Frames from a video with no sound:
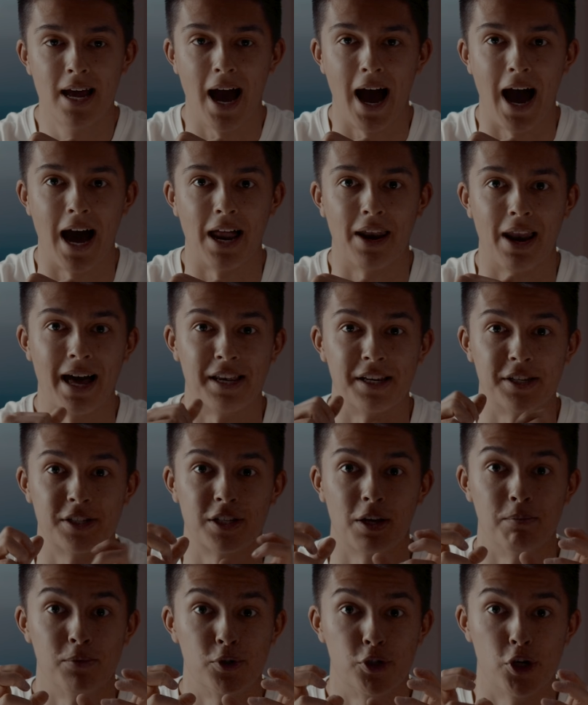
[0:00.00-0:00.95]
and added
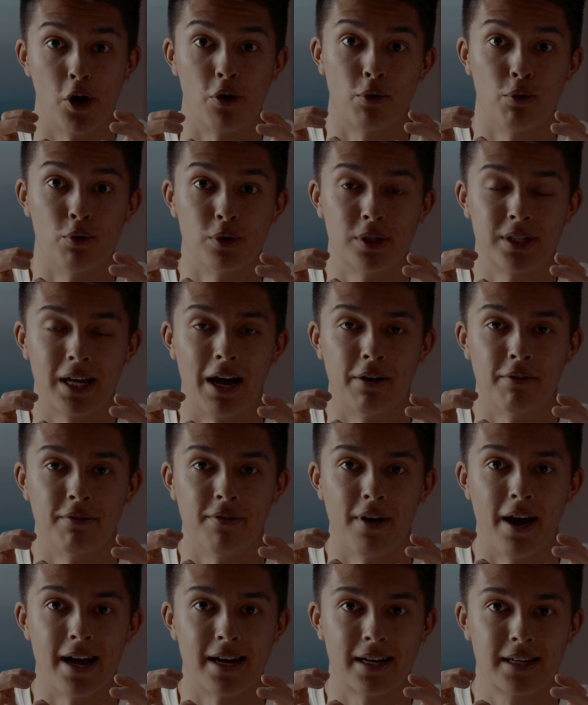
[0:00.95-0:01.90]
some jungle sound
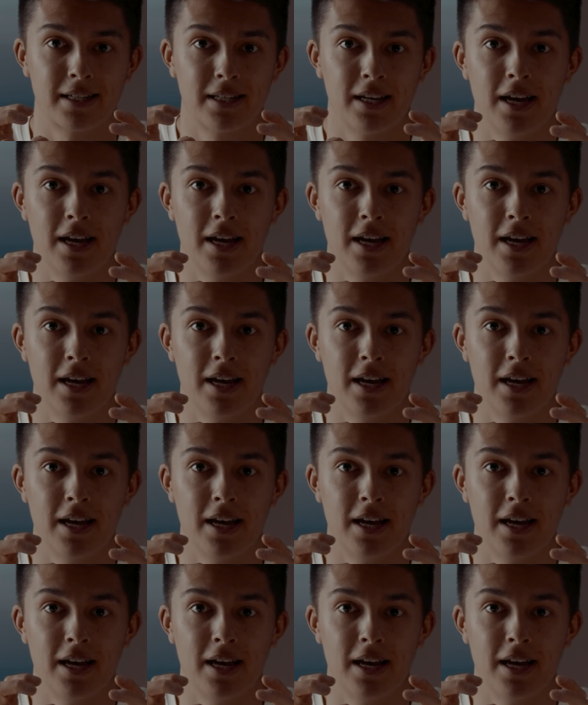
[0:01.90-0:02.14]
effects.